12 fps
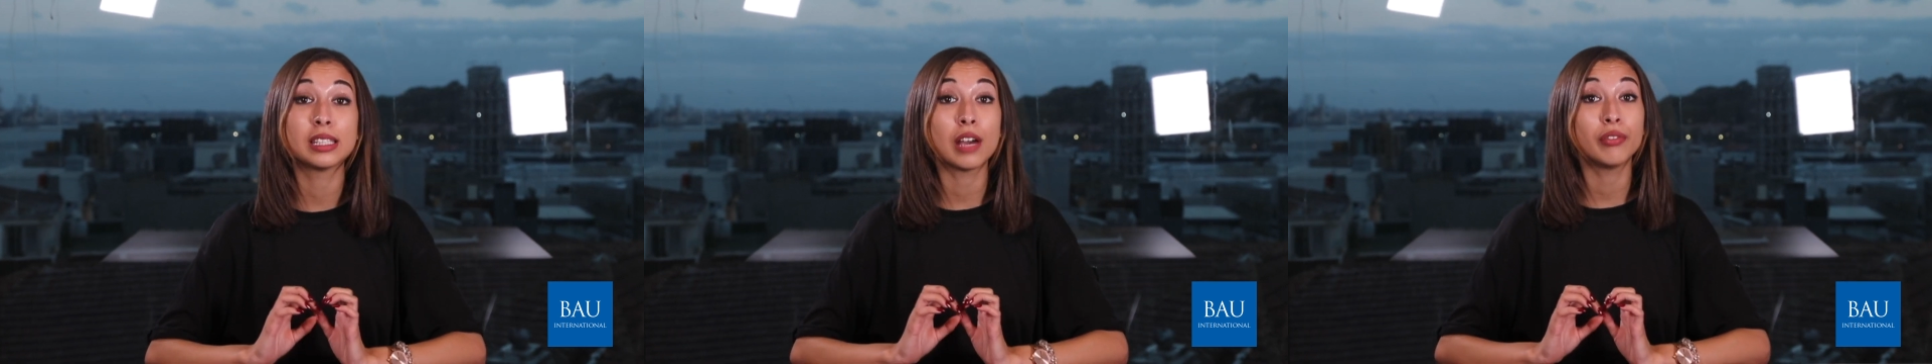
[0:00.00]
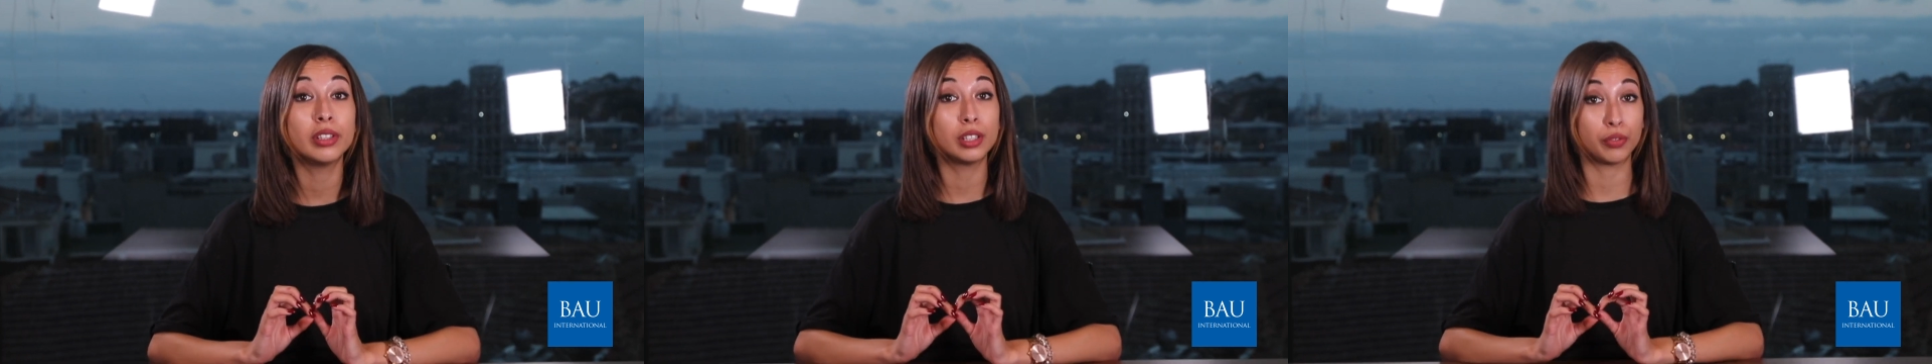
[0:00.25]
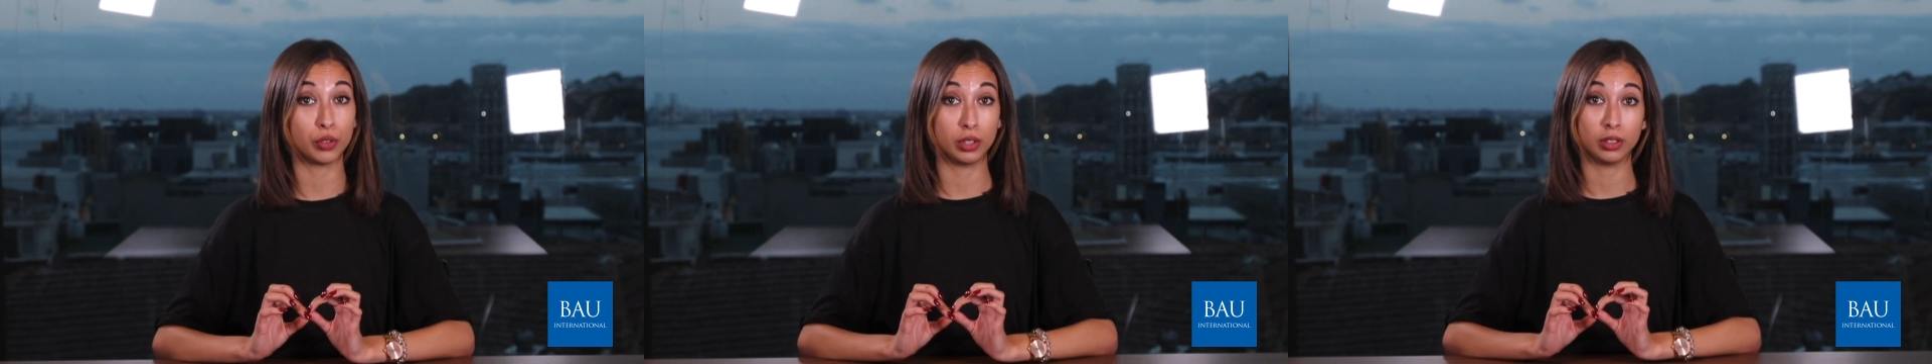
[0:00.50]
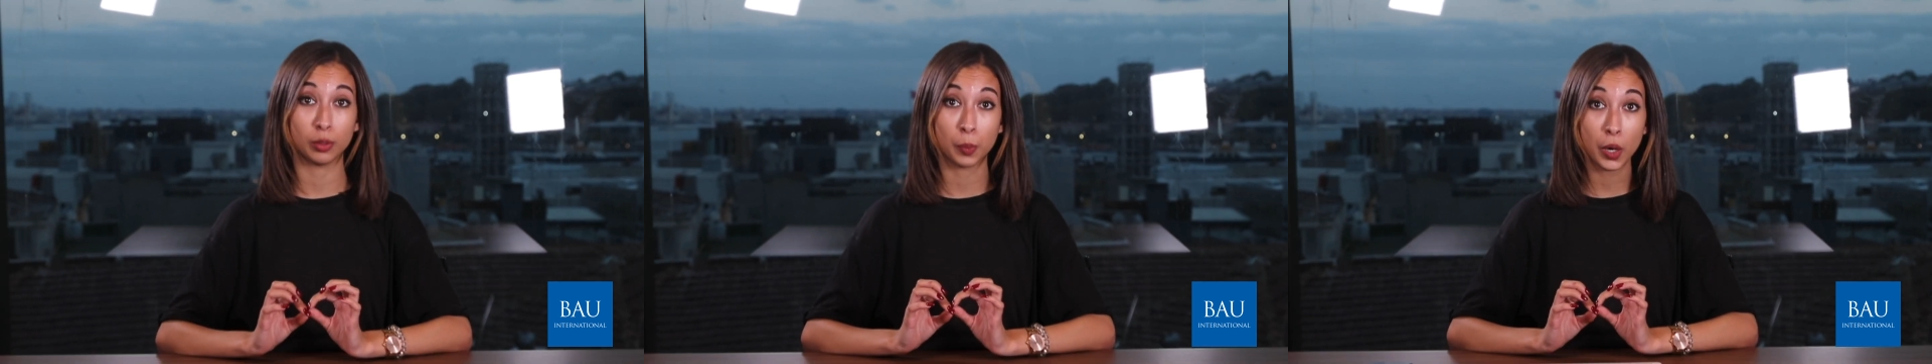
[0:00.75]
seven
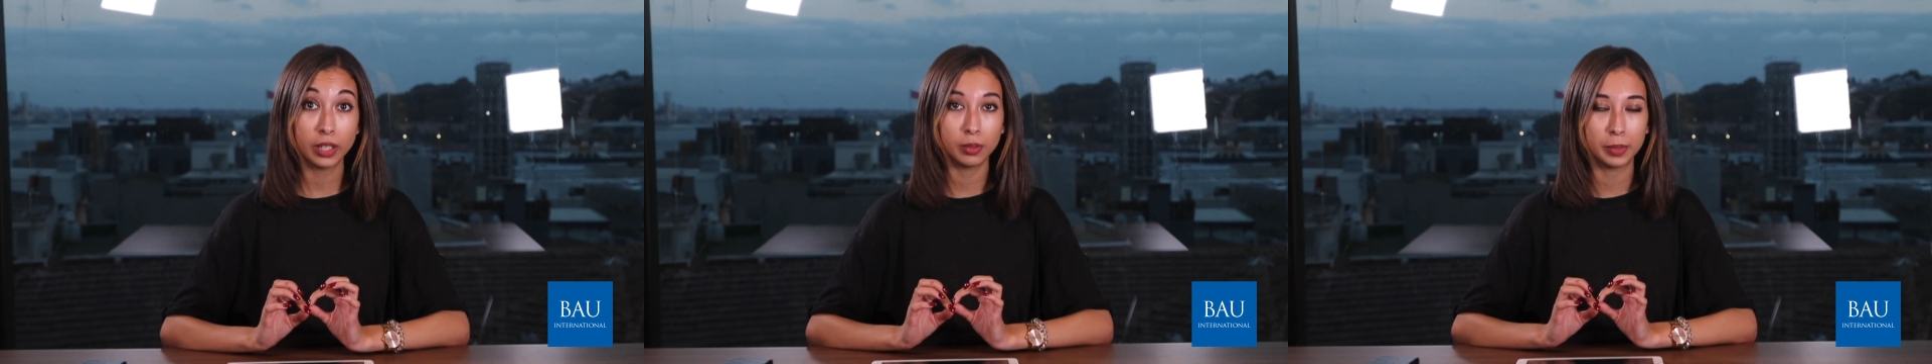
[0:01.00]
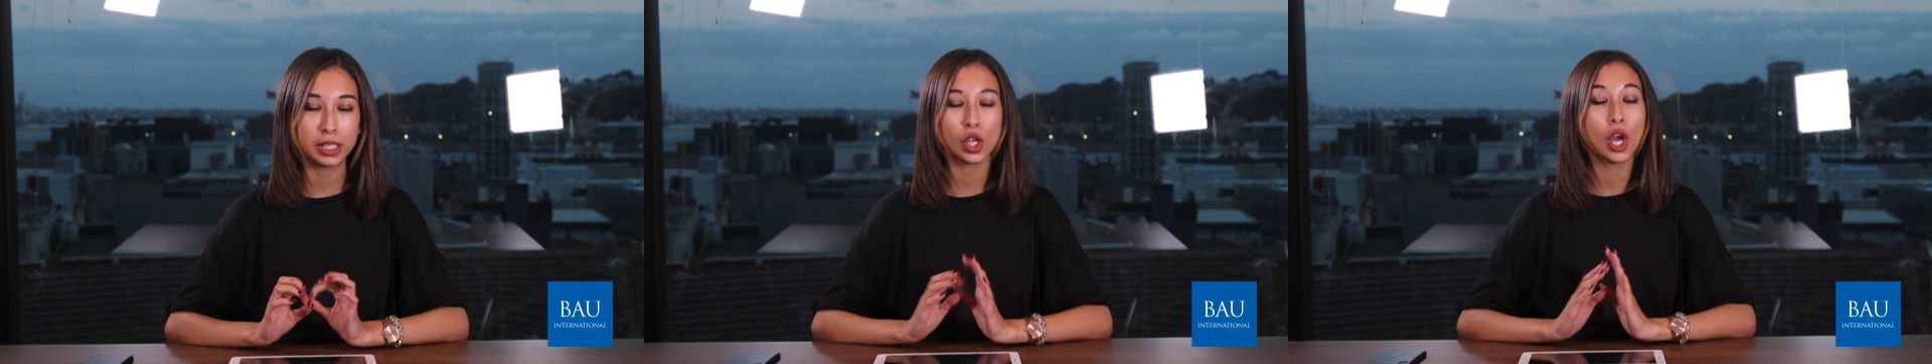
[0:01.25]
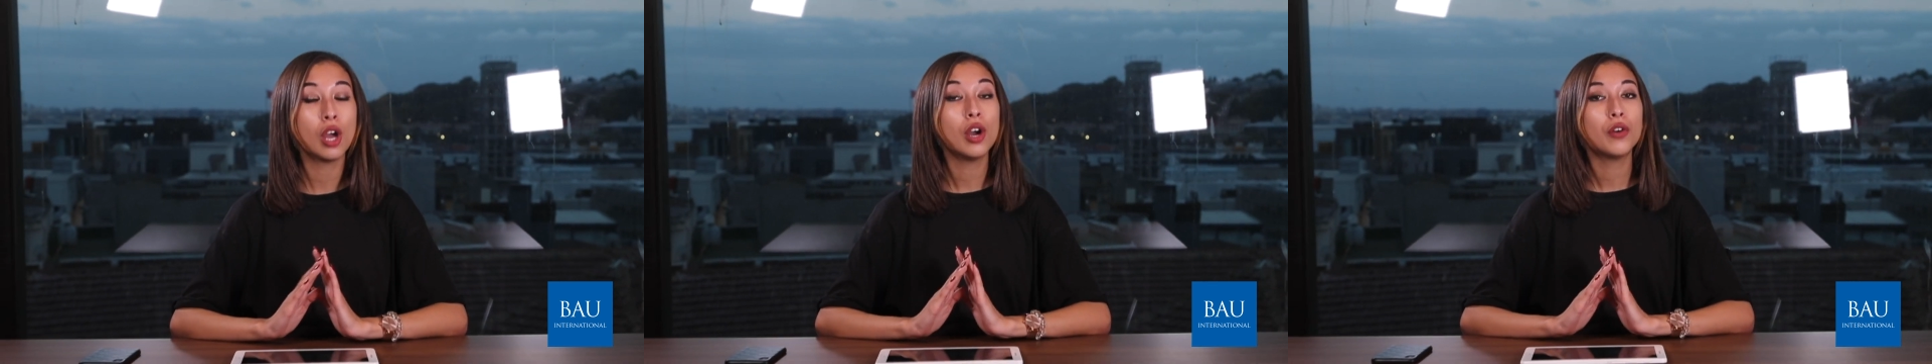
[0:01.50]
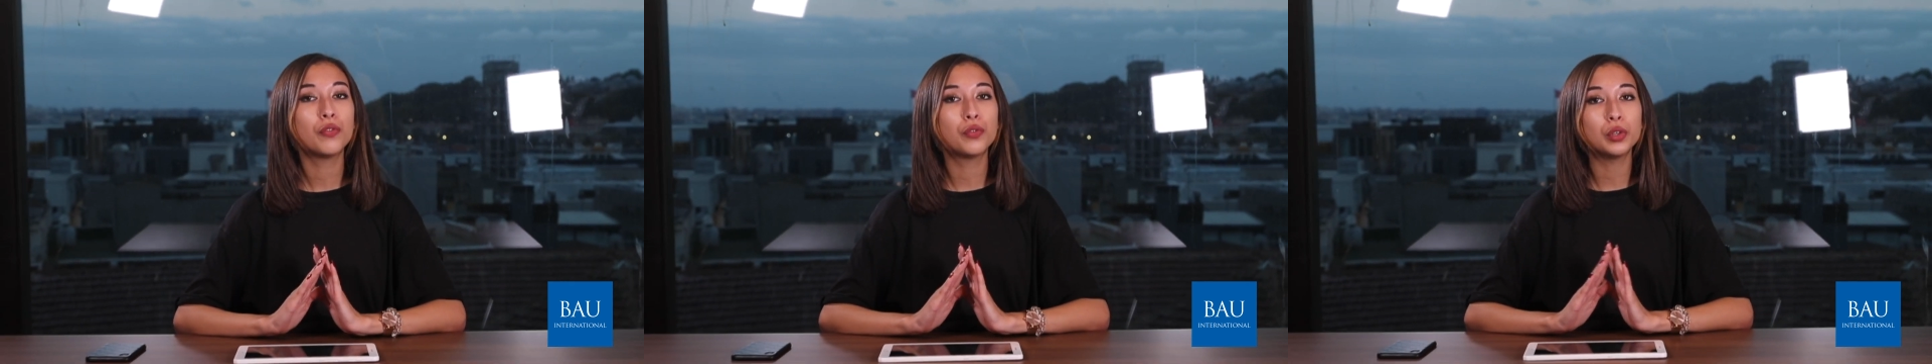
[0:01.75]
different departments
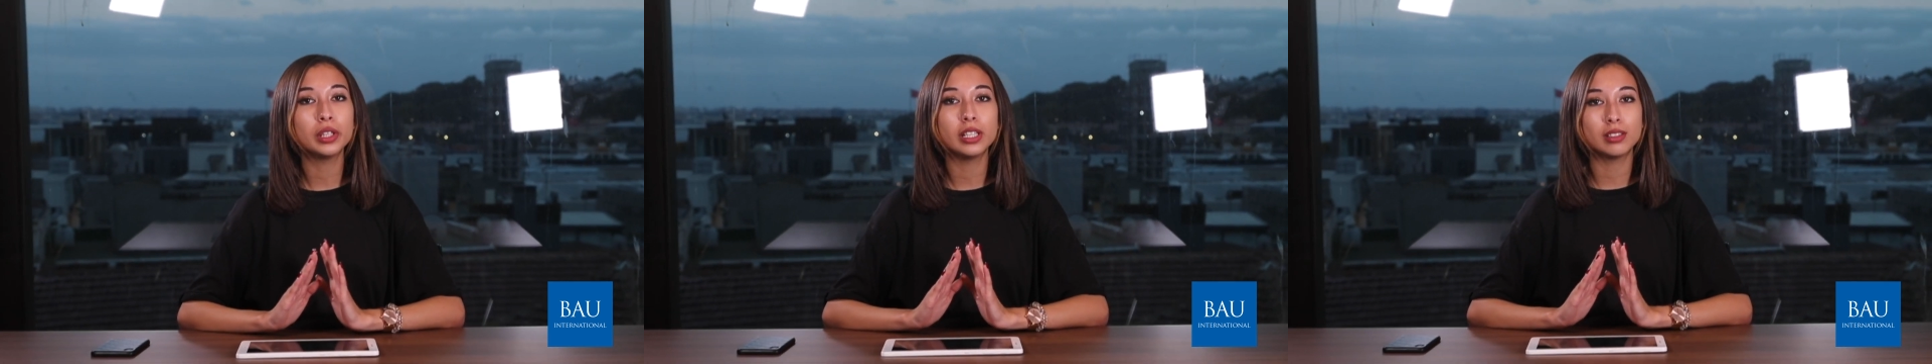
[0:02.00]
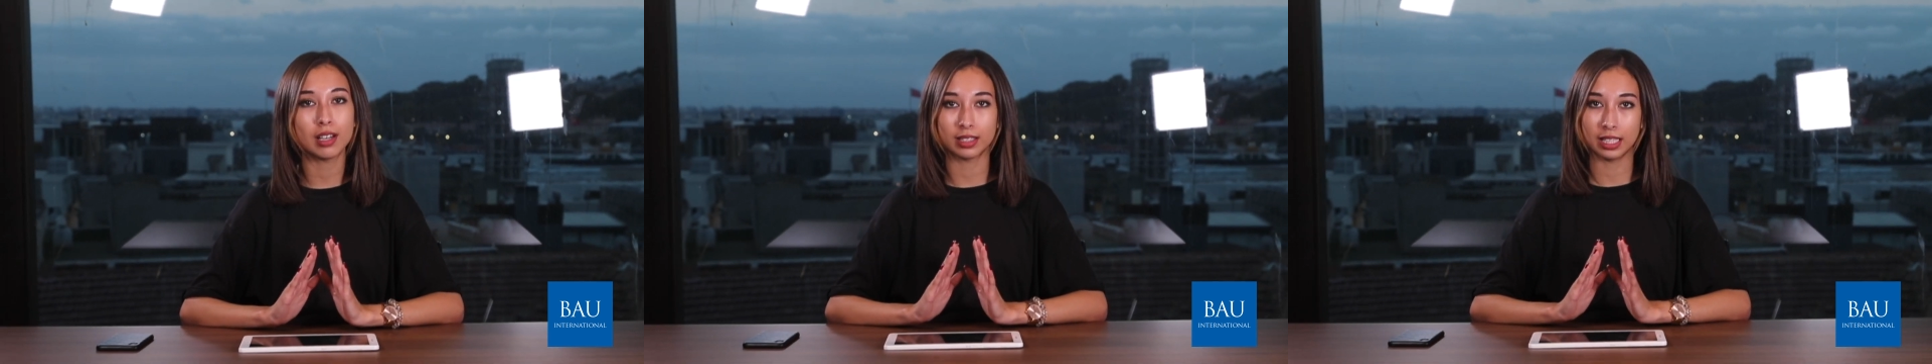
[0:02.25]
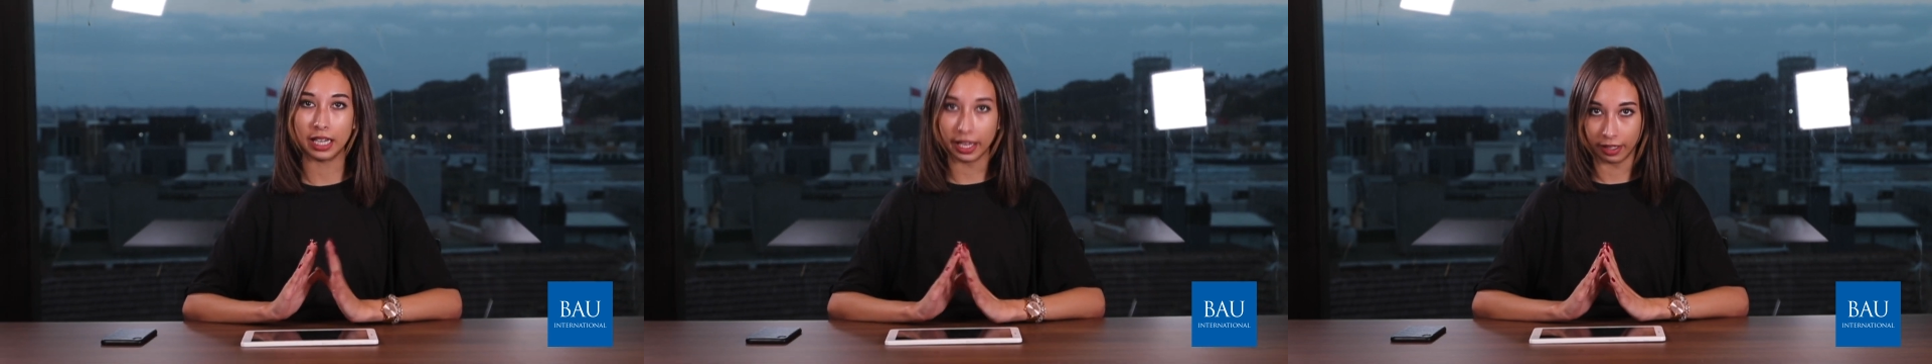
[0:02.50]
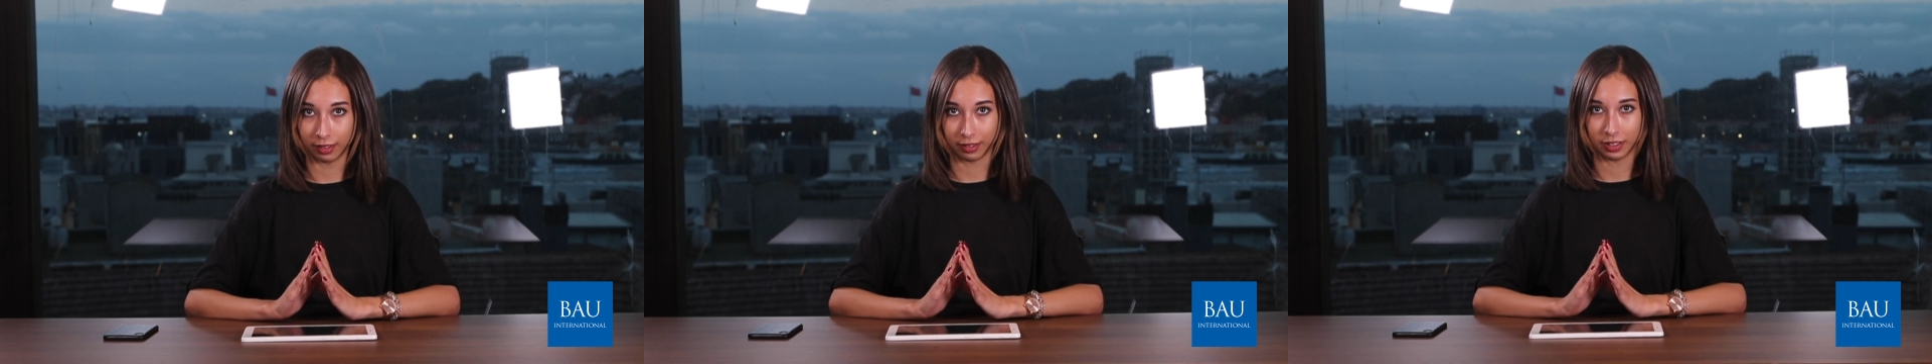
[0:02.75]
fully taught in
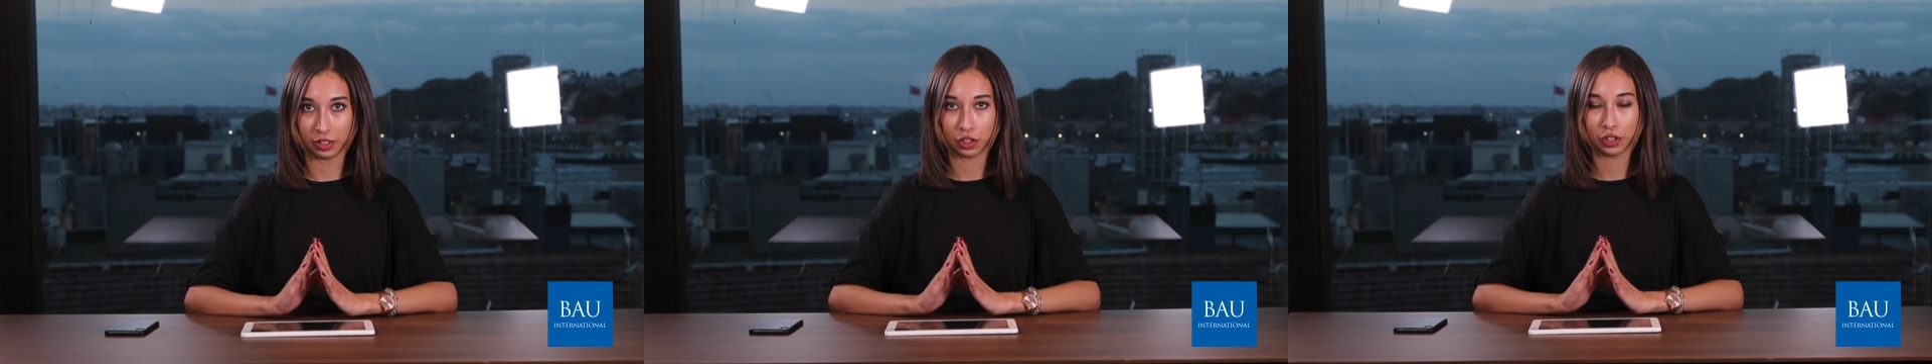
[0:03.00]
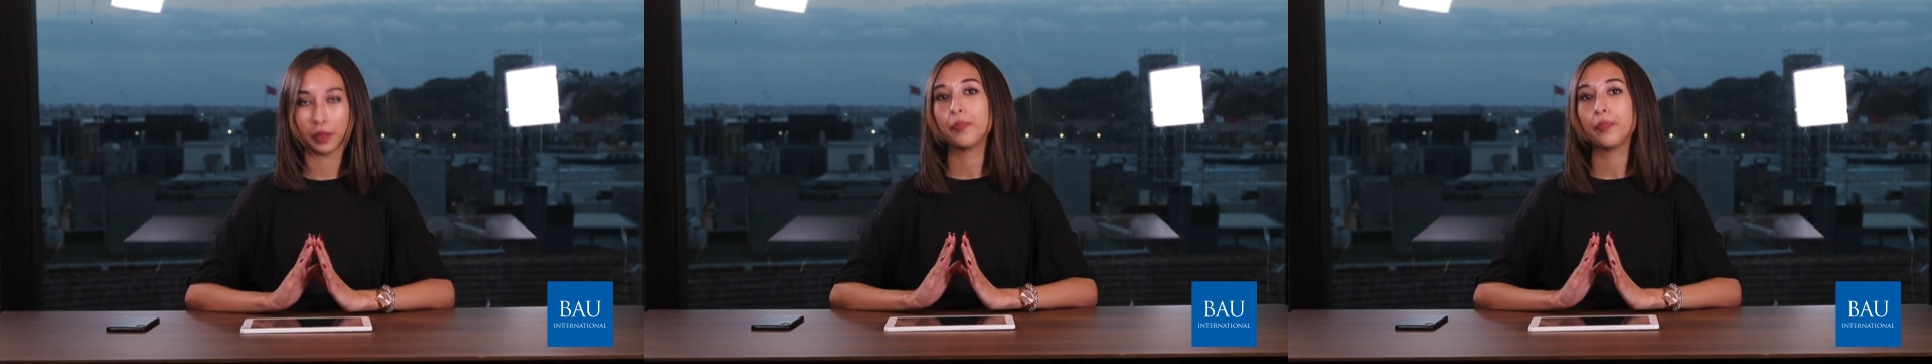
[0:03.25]
English.